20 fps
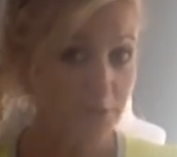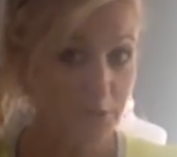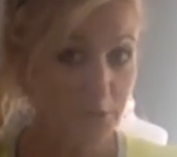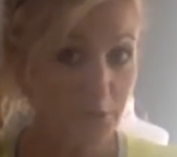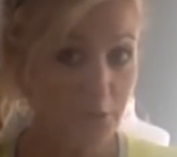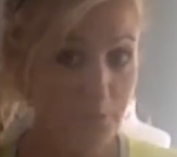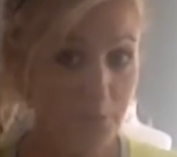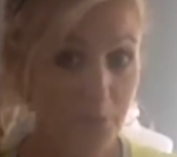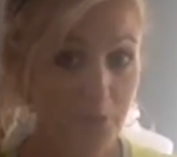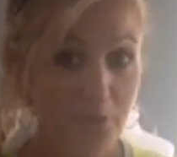
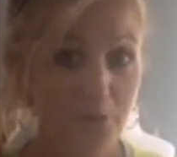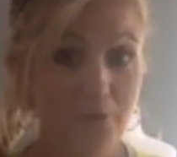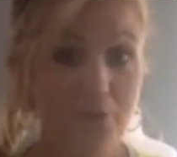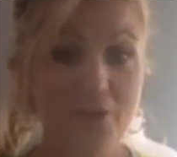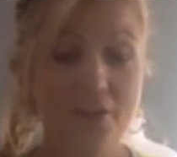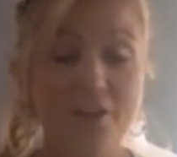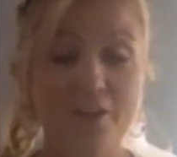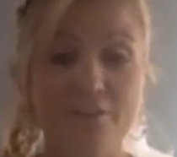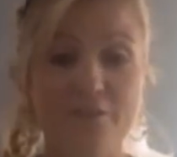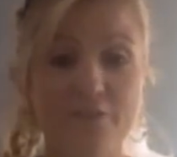
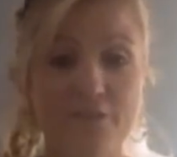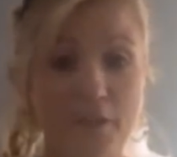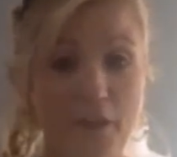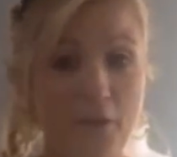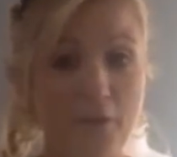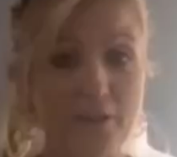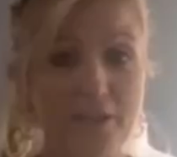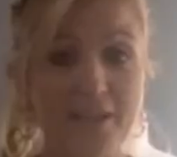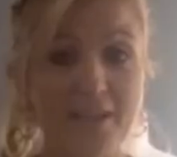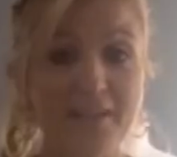doable,
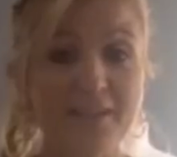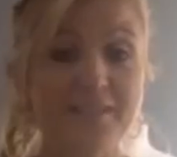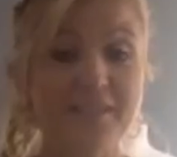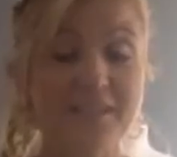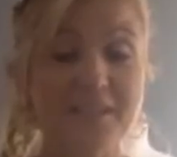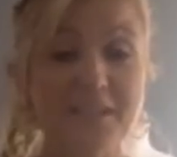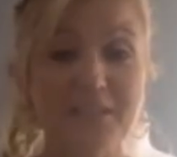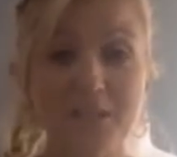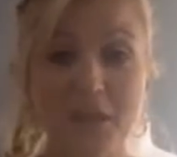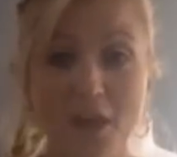very
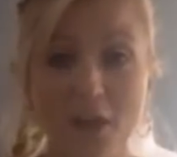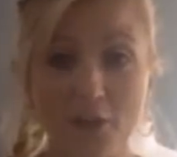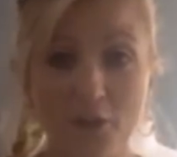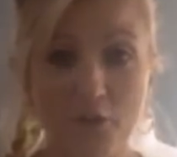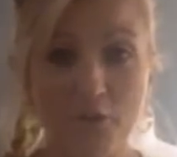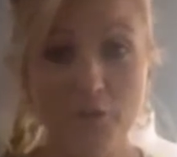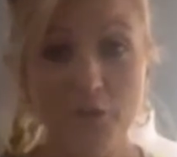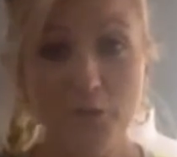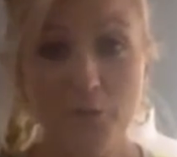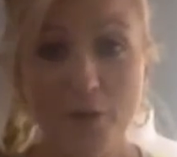easy, not
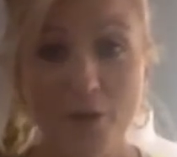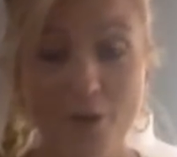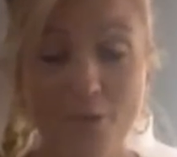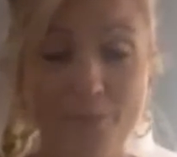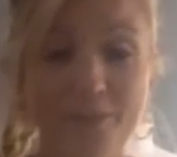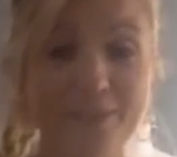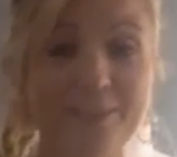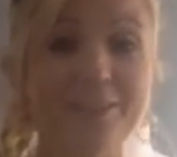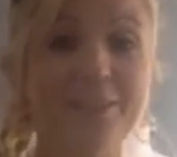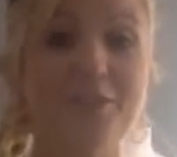
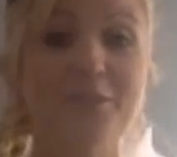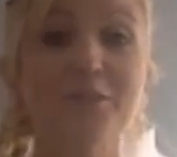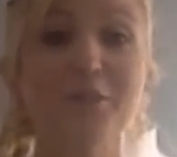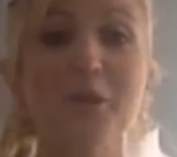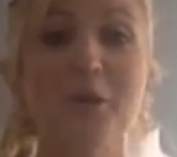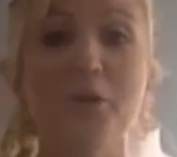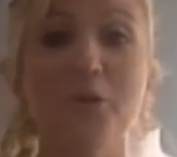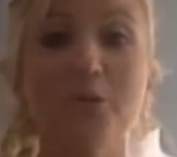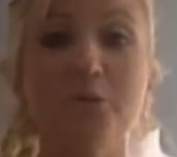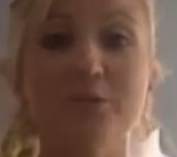overwhelming.
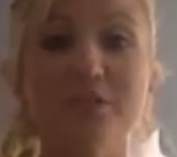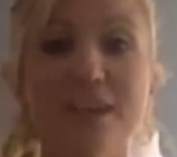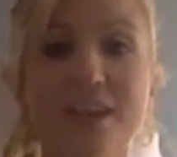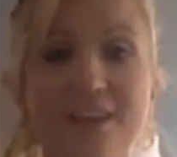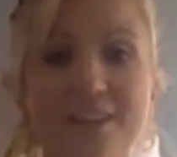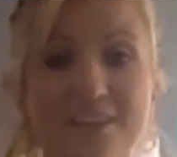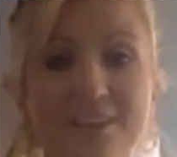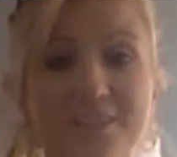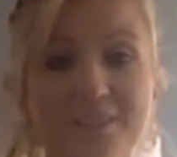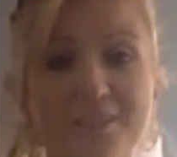So
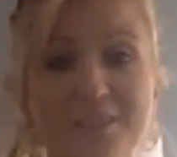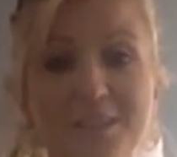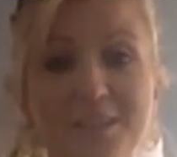take a